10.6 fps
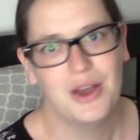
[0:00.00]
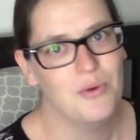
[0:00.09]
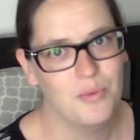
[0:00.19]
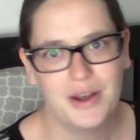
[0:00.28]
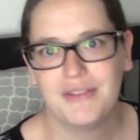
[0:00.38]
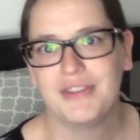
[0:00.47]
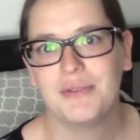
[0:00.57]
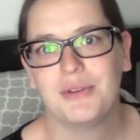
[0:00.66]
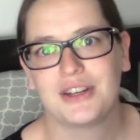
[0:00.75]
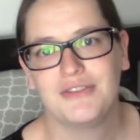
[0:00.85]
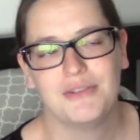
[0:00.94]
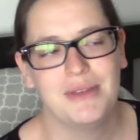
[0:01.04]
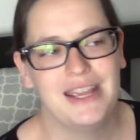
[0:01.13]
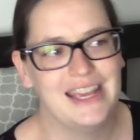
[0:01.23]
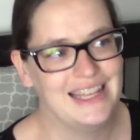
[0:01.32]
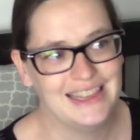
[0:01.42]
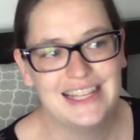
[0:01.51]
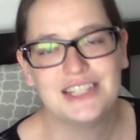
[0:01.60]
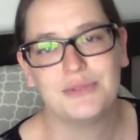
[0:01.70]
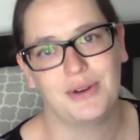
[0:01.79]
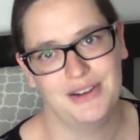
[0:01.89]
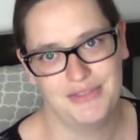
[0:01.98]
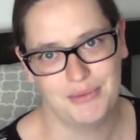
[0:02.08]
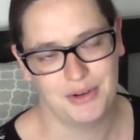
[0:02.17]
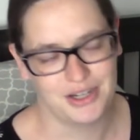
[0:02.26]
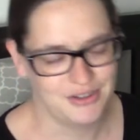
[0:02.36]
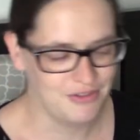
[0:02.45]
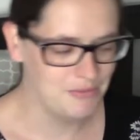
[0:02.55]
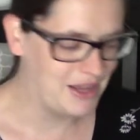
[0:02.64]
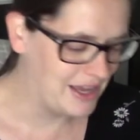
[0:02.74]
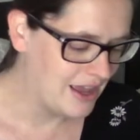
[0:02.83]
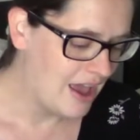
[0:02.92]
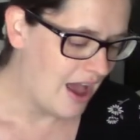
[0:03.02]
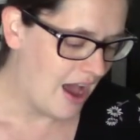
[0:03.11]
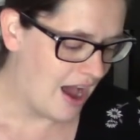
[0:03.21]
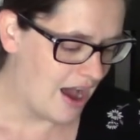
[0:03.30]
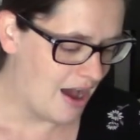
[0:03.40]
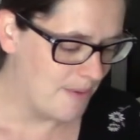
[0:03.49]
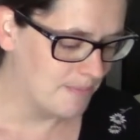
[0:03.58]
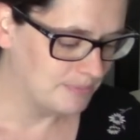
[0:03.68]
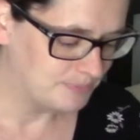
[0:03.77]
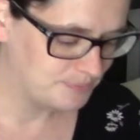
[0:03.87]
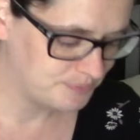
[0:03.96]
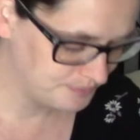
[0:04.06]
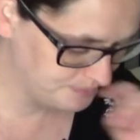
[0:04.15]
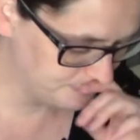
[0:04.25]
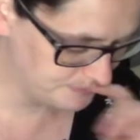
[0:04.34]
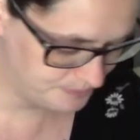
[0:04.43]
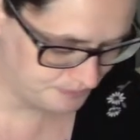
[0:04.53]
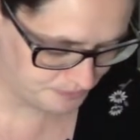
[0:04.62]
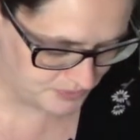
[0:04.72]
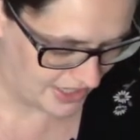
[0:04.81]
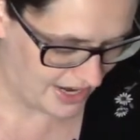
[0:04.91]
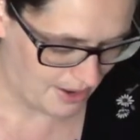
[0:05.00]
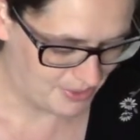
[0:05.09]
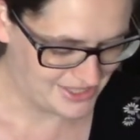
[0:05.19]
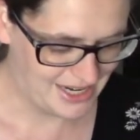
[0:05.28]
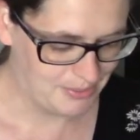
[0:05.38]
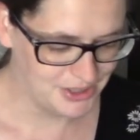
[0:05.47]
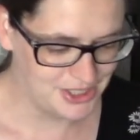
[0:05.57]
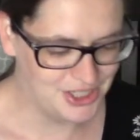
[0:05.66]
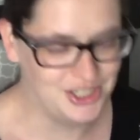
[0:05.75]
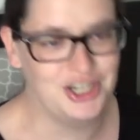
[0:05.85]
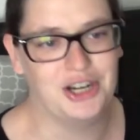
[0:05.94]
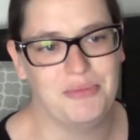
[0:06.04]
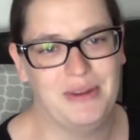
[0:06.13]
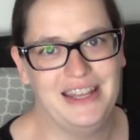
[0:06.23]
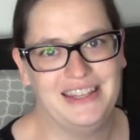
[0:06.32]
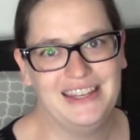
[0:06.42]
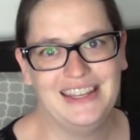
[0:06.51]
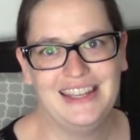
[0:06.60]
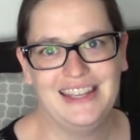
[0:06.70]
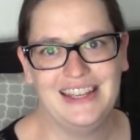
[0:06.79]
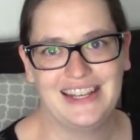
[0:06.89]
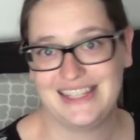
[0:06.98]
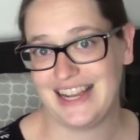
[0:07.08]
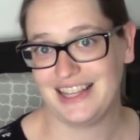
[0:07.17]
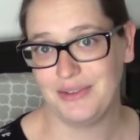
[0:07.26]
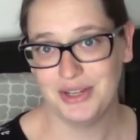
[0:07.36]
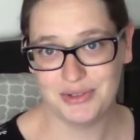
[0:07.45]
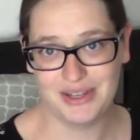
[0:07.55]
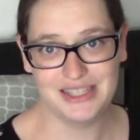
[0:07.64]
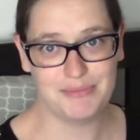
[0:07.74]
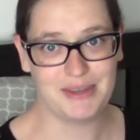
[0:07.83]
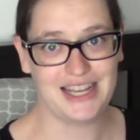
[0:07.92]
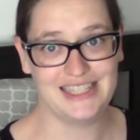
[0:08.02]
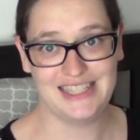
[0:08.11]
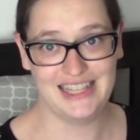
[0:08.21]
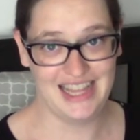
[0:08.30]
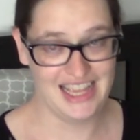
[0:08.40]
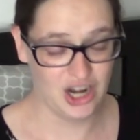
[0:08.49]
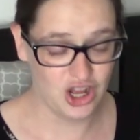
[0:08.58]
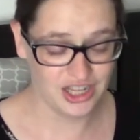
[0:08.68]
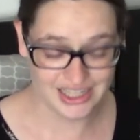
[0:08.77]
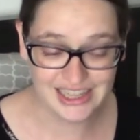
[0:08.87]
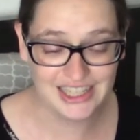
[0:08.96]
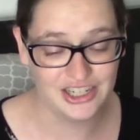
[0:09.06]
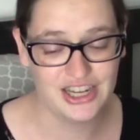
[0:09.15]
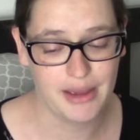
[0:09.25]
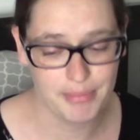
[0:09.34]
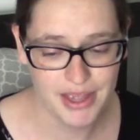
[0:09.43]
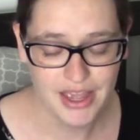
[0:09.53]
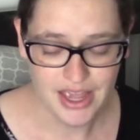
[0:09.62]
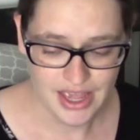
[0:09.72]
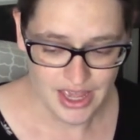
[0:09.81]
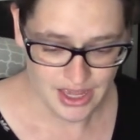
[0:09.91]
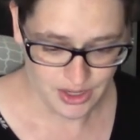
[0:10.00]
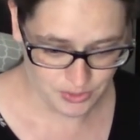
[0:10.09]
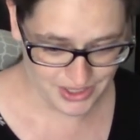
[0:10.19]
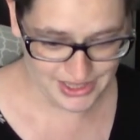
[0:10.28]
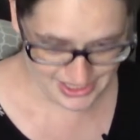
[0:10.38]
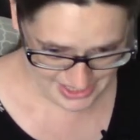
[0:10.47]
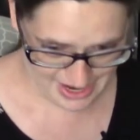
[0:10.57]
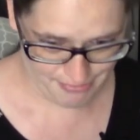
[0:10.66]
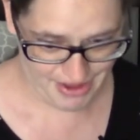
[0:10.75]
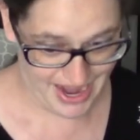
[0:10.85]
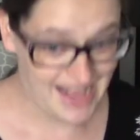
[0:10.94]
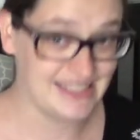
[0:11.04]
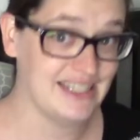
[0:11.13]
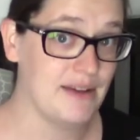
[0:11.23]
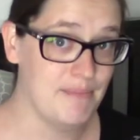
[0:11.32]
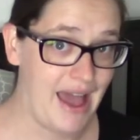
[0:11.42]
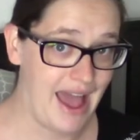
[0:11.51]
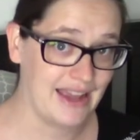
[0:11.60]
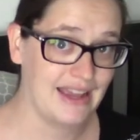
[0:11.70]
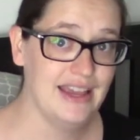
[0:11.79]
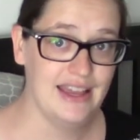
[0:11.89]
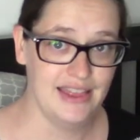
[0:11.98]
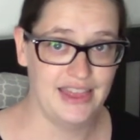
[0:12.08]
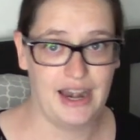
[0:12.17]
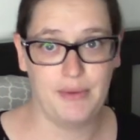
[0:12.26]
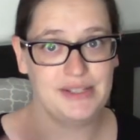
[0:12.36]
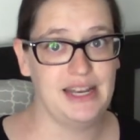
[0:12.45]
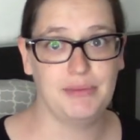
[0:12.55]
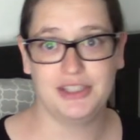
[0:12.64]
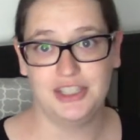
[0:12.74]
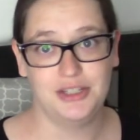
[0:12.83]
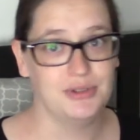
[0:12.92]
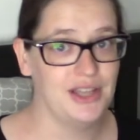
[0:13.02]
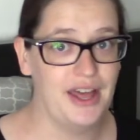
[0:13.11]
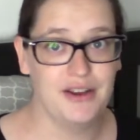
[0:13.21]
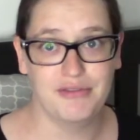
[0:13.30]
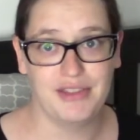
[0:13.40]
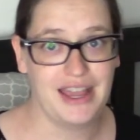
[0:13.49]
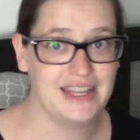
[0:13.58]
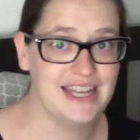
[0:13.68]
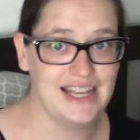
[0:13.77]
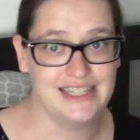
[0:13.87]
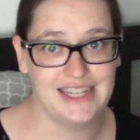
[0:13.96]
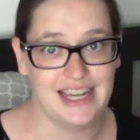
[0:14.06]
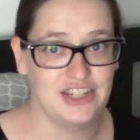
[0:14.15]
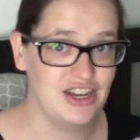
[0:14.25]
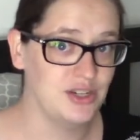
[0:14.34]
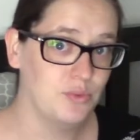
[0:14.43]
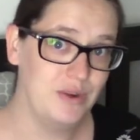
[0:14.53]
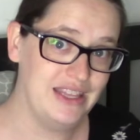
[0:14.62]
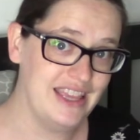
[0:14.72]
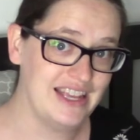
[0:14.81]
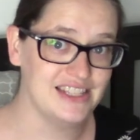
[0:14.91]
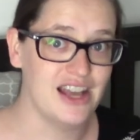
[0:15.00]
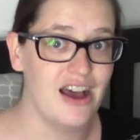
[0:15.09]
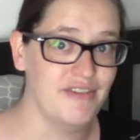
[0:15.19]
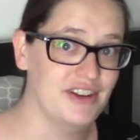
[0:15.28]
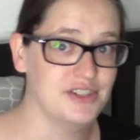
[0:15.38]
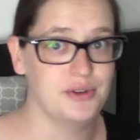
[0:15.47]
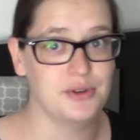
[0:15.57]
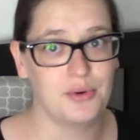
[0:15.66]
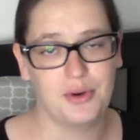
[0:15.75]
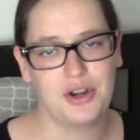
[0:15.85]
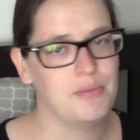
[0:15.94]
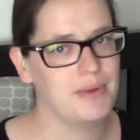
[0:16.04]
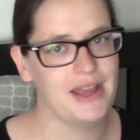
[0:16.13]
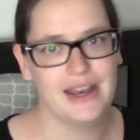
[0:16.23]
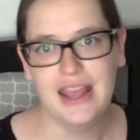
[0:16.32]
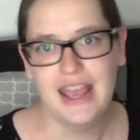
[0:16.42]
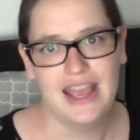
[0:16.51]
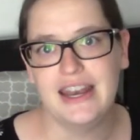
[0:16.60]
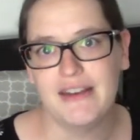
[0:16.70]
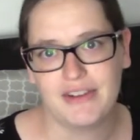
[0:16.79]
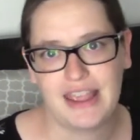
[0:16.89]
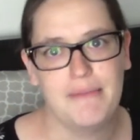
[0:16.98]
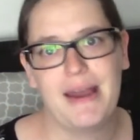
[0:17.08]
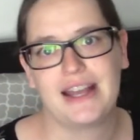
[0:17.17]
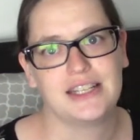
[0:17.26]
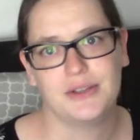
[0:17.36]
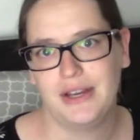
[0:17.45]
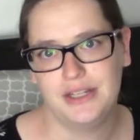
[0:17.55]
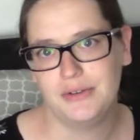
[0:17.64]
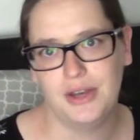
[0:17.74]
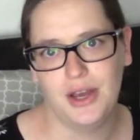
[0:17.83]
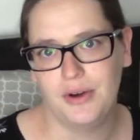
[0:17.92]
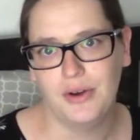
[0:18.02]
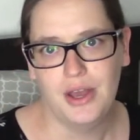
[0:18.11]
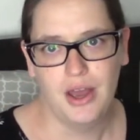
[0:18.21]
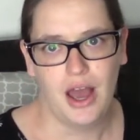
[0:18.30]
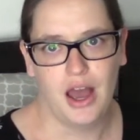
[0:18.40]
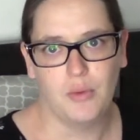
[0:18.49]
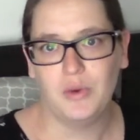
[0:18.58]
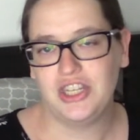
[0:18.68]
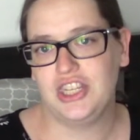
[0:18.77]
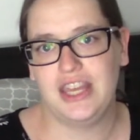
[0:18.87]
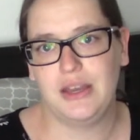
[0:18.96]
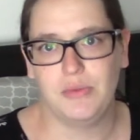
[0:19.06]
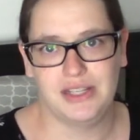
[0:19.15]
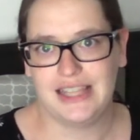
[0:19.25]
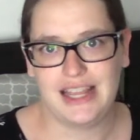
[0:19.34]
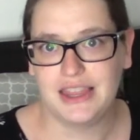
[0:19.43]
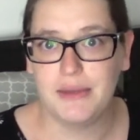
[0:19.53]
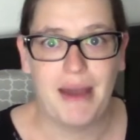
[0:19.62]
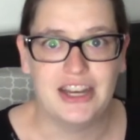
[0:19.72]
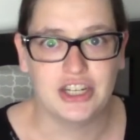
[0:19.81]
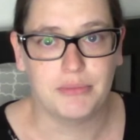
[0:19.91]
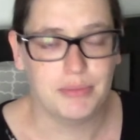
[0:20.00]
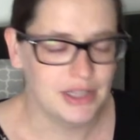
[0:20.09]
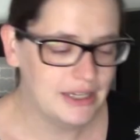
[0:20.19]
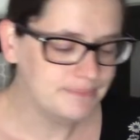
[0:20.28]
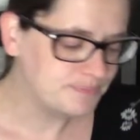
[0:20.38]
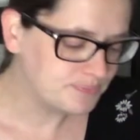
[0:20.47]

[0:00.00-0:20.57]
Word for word: One of them worked for me. At least one of them worked for me. Um, and I wasn't able to determine exactly which ones because it, it cleared up quickly enough and hasn't come back that I wasn't able to do a lot of like testing. I tried to wean things off in a certain order, but it never came back, so I don't know uh, which thing was like the magic bullet.